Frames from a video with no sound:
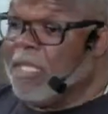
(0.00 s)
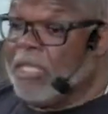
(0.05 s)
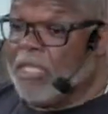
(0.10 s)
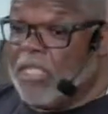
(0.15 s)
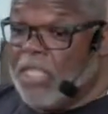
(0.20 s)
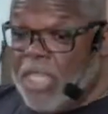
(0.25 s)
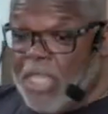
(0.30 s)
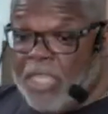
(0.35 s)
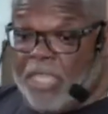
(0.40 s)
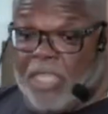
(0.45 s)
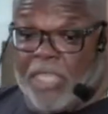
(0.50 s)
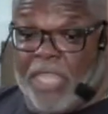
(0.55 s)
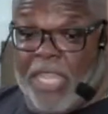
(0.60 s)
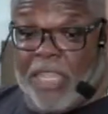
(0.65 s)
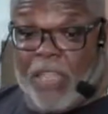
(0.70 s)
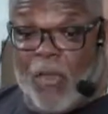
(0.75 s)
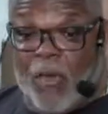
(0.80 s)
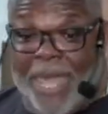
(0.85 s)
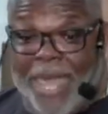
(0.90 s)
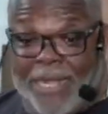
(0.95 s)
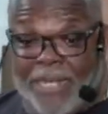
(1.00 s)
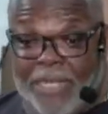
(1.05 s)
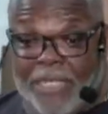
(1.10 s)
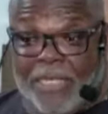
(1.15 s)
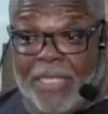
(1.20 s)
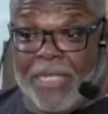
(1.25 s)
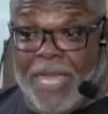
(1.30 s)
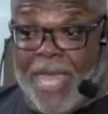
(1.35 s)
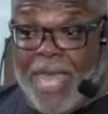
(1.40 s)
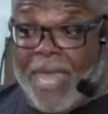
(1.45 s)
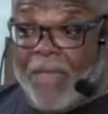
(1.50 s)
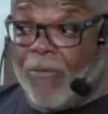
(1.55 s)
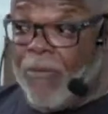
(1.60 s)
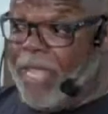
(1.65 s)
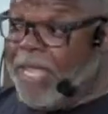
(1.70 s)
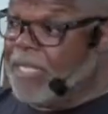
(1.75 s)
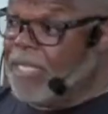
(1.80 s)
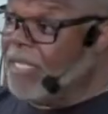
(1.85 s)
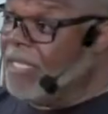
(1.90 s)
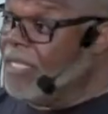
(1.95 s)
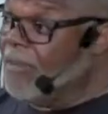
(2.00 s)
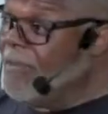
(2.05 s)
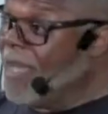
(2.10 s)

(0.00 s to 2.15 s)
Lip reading: Jesus said, "Go out into the highways and the